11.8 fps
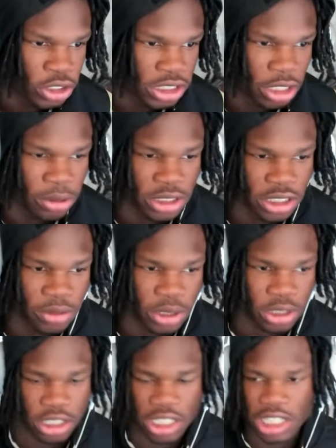State receiver,
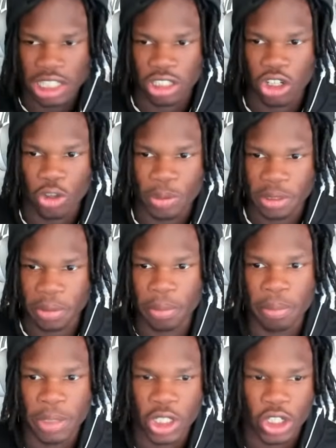Keon Coleman,
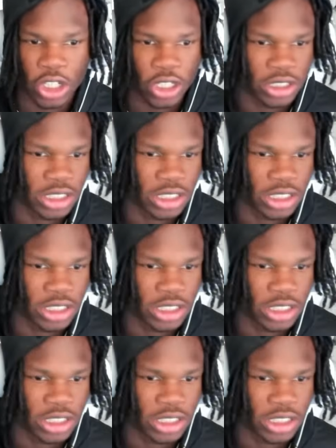Blurr